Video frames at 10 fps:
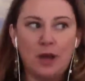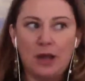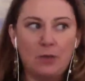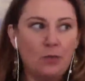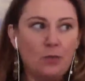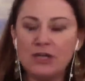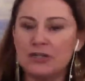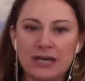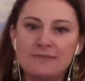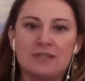what
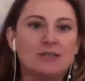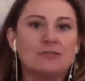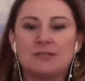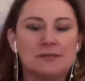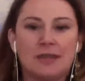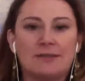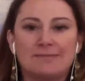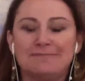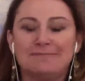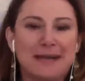drives you?
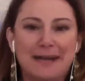Yeah,